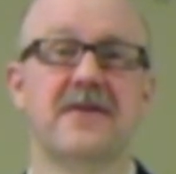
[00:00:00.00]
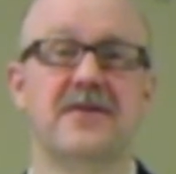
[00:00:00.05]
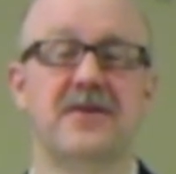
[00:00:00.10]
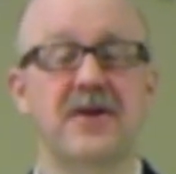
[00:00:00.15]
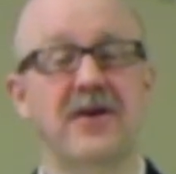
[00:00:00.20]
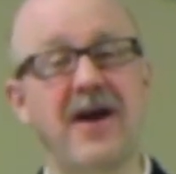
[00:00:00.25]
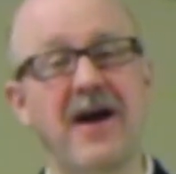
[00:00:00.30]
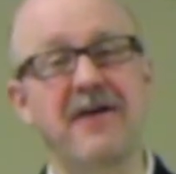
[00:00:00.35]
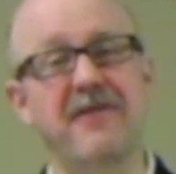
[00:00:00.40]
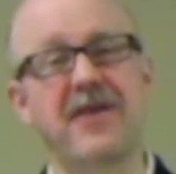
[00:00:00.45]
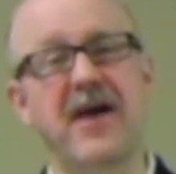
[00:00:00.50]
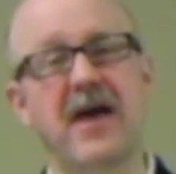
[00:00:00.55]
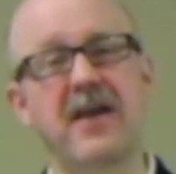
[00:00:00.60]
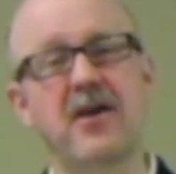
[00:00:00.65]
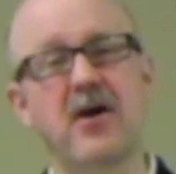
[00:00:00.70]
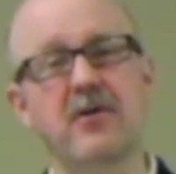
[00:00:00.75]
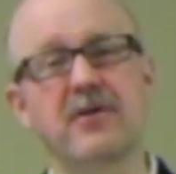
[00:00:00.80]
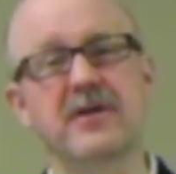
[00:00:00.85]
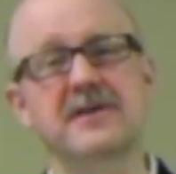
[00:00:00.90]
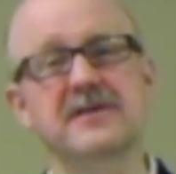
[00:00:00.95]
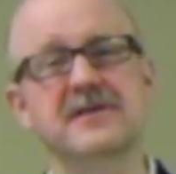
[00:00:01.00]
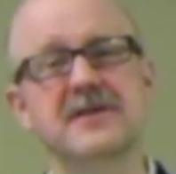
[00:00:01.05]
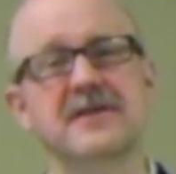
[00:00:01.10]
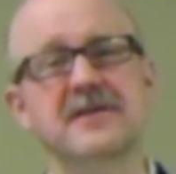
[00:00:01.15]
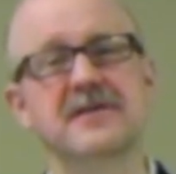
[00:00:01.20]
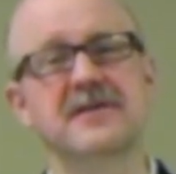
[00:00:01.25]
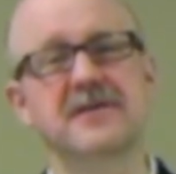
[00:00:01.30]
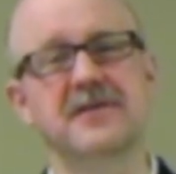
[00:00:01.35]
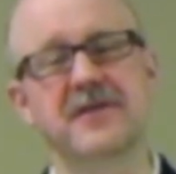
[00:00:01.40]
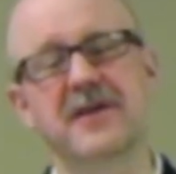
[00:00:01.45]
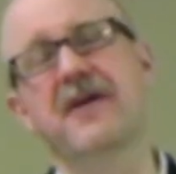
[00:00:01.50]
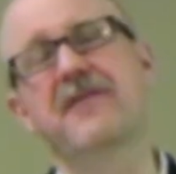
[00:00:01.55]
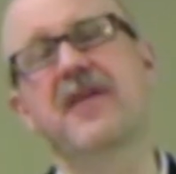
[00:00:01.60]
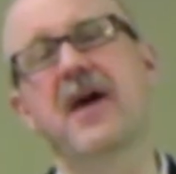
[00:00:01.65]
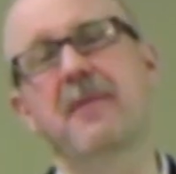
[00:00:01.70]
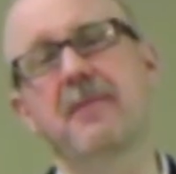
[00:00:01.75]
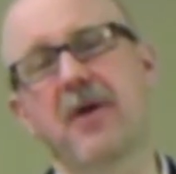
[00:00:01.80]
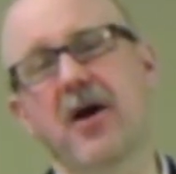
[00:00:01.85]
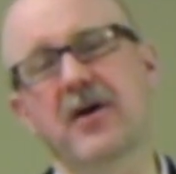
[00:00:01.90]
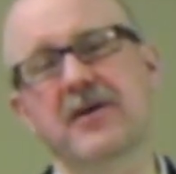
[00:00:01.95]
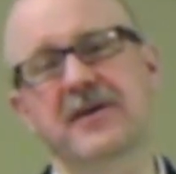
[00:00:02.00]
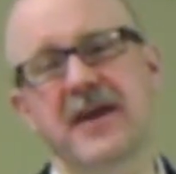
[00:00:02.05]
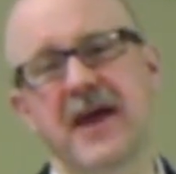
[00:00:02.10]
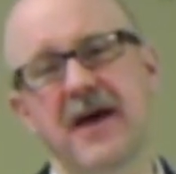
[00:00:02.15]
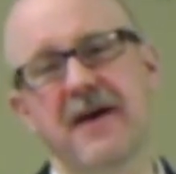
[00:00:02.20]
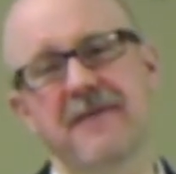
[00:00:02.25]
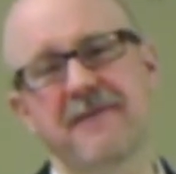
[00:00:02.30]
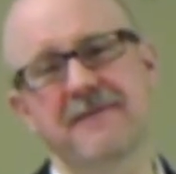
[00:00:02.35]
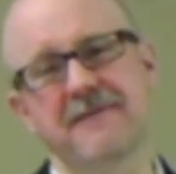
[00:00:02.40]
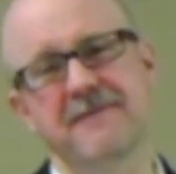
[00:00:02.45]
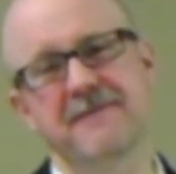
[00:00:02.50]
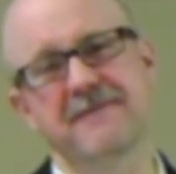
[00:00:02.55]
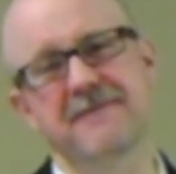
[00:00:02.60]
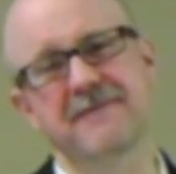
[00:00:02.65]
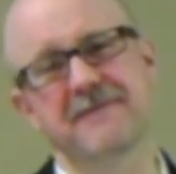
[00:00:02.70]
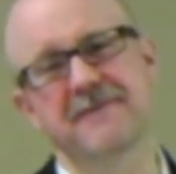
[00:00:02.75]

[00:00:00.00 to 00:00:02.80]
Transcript: Do you have that noticed? Do you have that marked down?